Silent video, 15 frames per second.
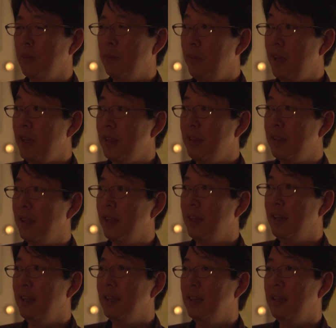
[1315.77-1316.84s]
faith,
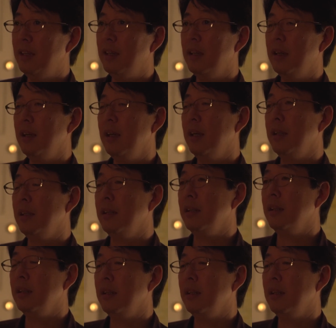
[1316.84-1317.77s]
and